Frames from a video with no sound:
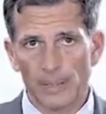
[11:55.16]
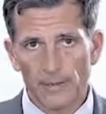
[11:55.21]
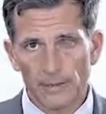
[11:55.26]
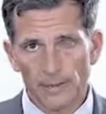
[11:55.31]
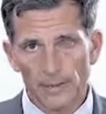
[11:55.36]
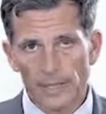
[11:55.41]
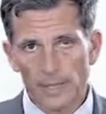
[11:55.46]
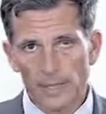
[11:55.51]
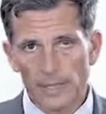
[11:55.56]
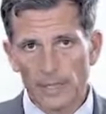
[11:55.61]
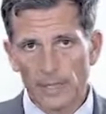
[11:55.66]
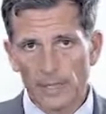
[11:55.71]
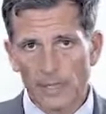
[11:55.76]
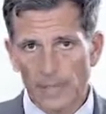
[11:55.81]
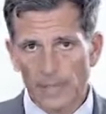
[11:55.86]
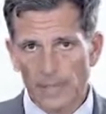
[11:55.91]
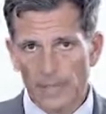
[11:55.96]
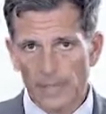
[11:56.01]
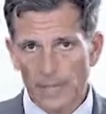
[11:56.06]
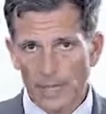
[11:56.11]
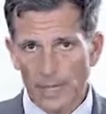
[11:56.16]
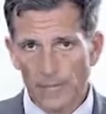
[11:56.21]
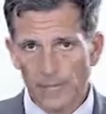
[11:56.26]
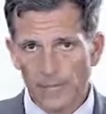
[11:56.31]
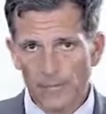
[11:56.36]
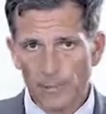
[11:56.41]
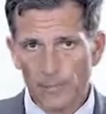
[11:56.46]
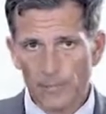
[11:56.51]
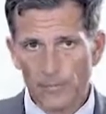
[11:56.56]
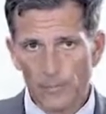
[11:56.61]
These
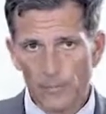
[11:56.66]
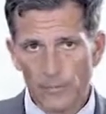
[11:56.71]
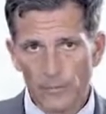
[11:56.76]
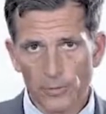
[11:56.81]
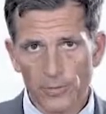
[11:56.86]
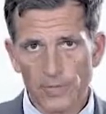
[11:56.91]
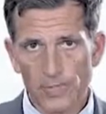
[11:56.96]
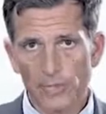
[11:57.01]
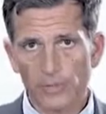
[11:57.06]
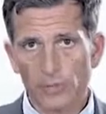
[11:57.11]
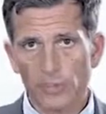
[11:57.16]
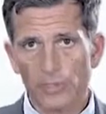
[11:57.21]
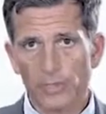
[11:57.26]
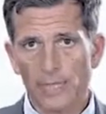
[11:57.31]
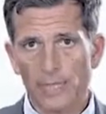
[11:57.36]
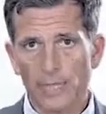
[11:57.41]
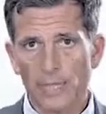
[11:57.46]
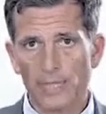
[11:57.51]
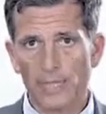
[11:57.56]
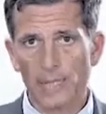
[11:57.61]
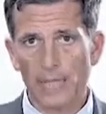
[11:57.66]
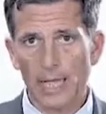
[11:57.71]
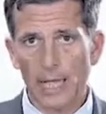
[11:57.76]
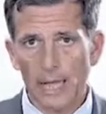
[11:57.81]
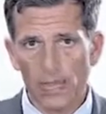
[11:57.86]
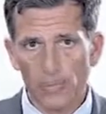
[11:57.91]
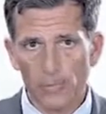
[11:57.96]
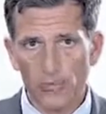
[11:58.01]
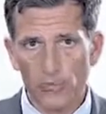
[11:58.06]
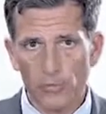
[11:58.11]
safe portfolios are known as
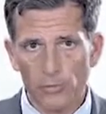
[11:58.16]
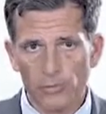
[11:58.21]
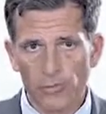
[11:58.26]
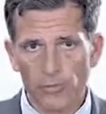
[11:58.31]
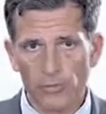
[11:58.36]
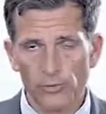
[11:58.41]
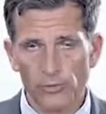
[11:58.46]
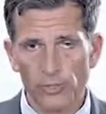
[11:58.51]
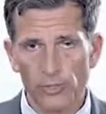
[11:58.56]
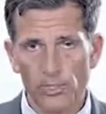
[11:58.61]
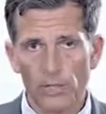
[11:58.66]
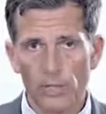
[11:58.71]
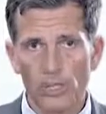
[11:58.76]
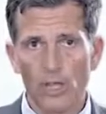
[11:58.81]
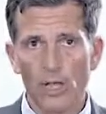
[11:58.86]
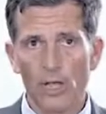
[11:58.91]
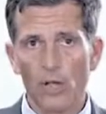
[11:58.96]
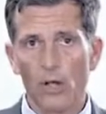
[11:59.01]
cash flow matching